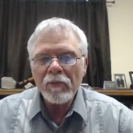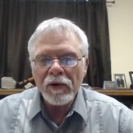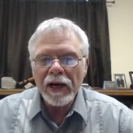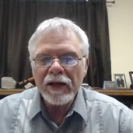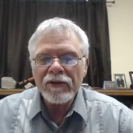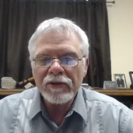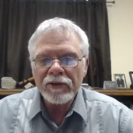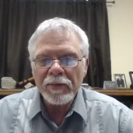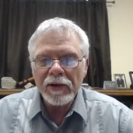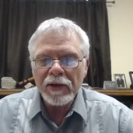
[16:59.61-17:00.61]
breath,
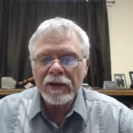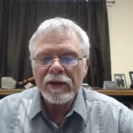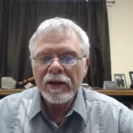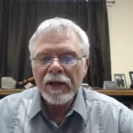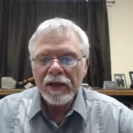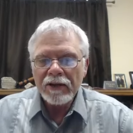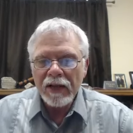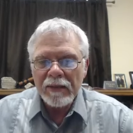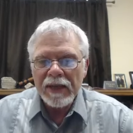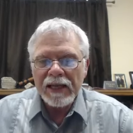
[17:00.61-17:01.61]
spirit, till
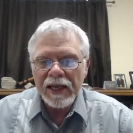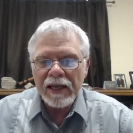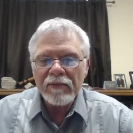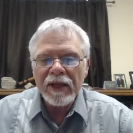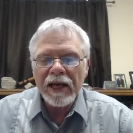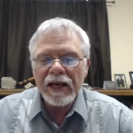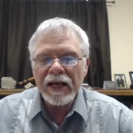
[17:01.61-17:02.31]
I became that.